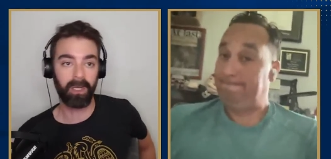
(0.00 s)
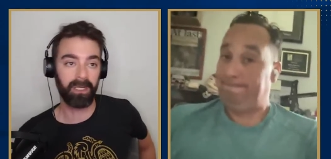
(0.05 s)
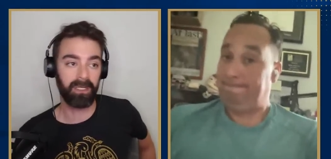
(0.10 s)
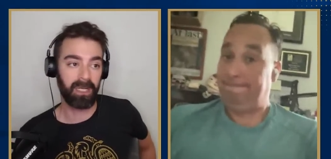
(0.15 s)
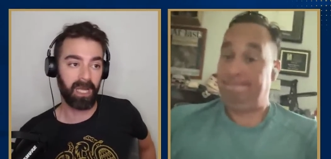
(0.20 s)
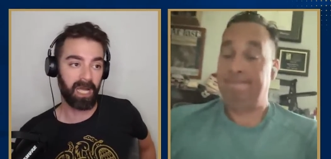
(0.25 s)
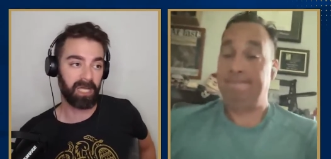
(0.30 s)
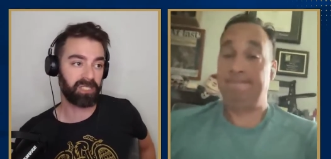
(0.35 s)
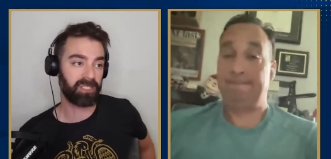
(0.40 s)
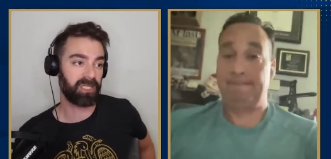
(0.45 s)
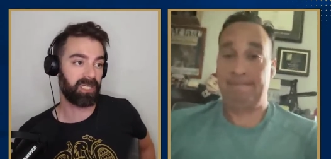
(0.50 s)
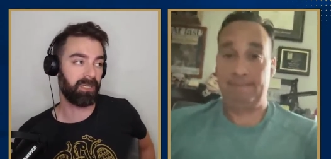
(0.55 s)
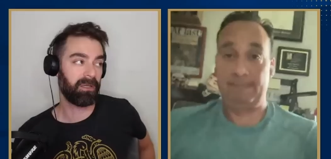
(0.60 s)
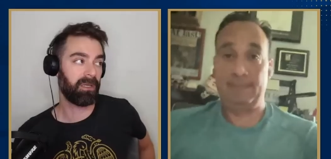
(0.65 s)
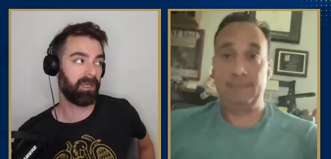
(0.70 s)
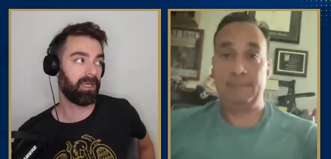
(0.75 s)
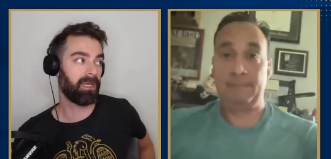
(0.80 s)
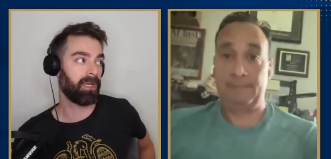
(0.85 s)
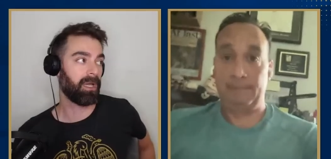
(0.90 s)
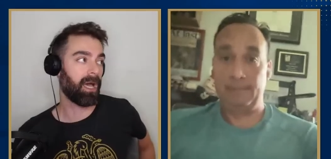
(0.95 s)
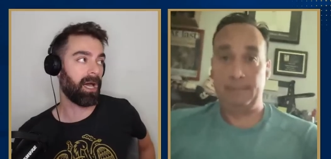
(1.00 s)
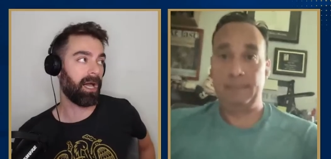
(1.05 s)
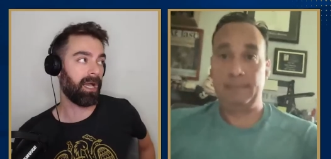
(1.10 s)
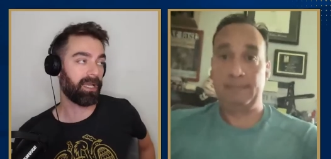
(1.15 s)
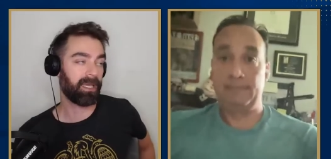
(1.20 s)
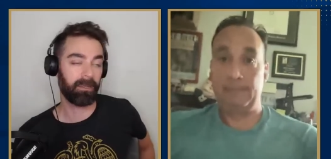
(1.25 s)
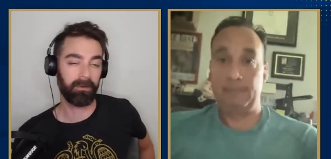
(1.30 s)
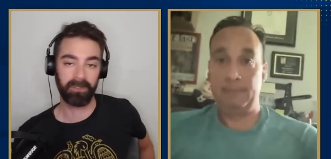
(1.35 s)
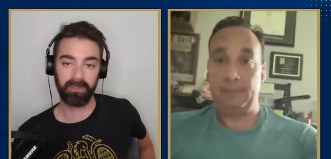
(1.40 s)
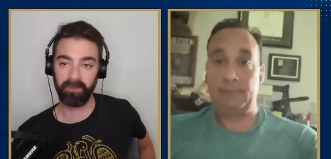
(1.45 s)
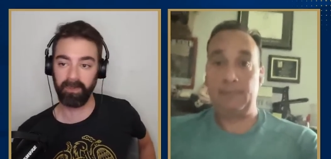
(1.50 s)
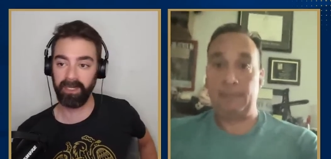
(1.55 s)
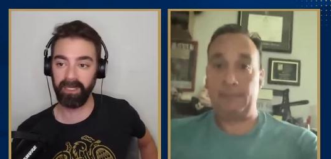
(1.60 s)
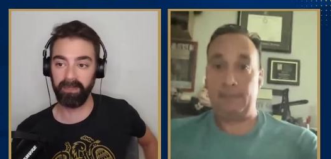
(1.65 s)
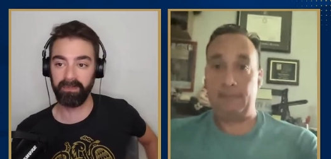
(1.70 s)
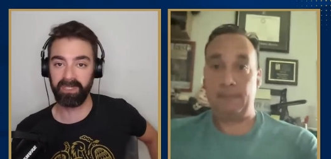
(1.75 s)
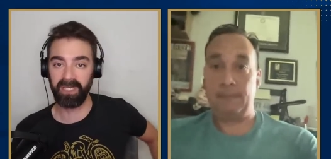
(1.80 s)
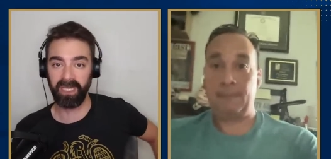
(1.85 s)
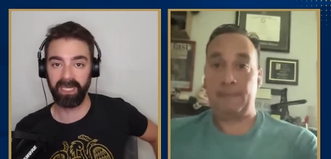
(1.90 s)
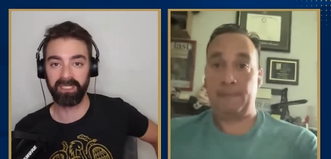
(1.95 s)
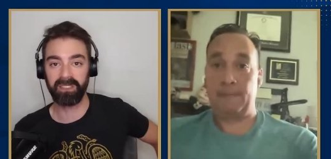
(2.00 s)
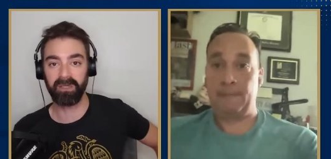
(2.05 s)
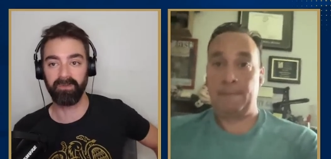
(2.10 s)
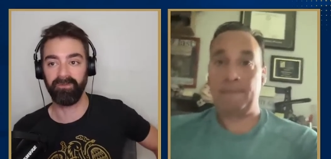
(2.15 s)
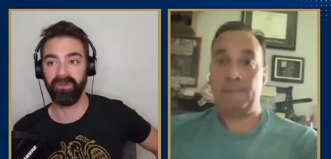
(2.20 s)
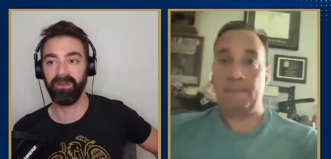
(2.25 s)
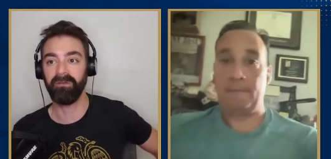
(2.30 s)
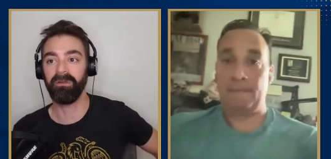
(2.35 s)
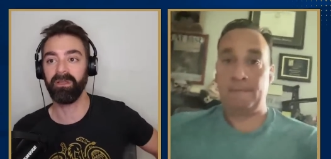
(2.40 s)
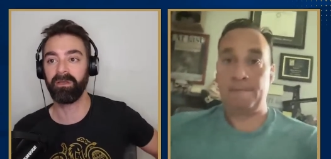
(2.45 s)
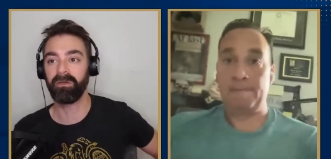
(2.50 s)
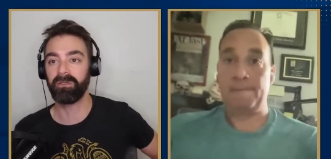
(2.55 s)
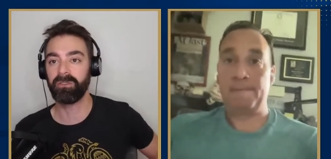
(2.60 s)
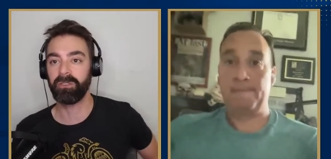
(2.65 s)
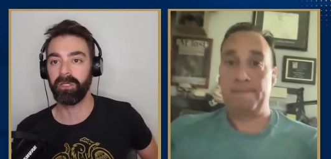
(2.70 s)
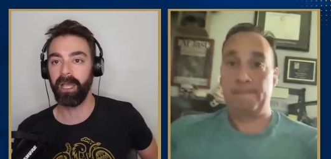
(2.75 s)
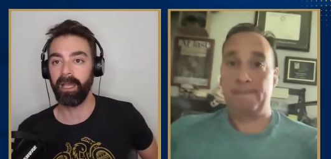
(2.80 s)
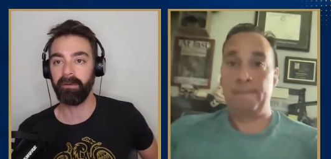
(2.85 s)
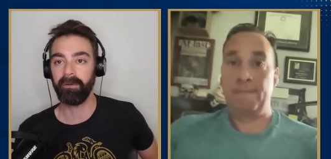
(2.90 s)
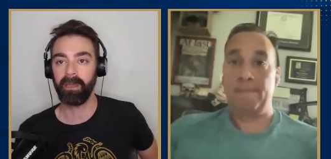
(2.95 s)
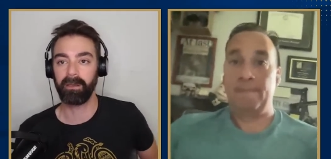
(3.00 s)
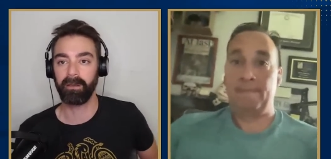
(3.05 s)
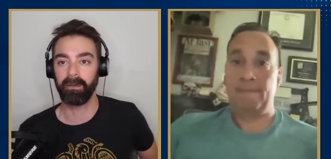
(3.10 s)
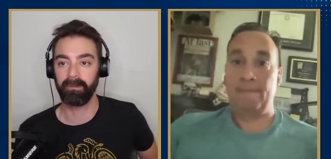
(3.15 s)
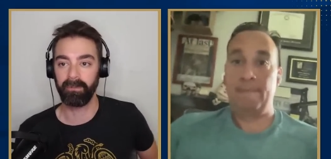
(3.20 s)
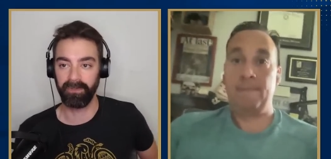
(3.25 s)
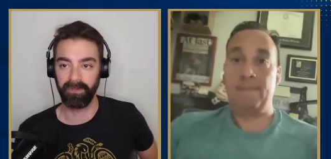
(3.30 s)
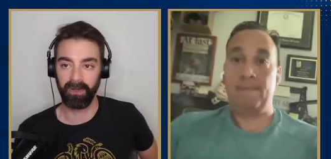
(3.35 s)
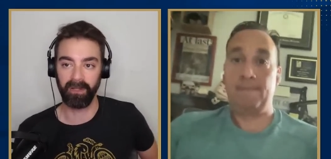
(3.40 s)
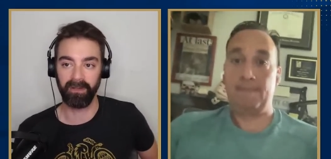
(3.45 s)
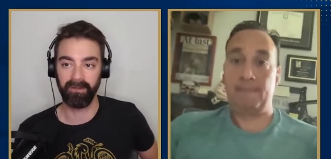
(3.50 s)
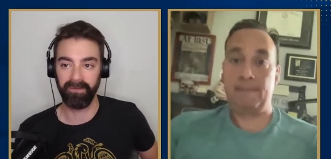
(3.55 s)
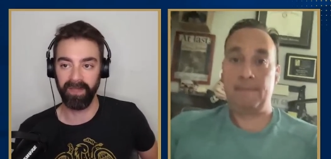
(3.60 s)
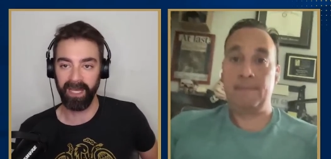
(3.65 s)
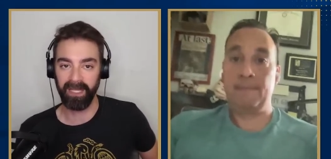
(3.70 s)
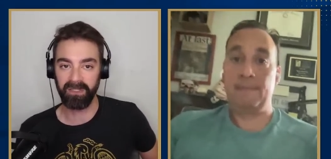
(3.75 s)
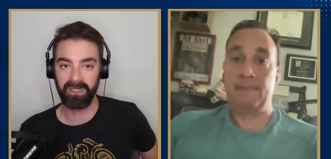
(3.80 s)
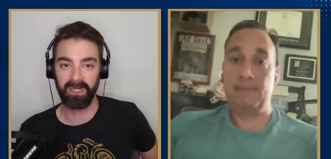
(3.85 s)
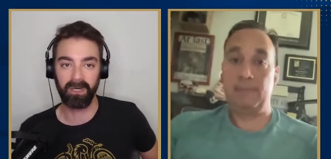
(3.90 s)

Speaker 1: one. Naji, uh, Kenrich Williams. Like, it's a very good track record with all of that.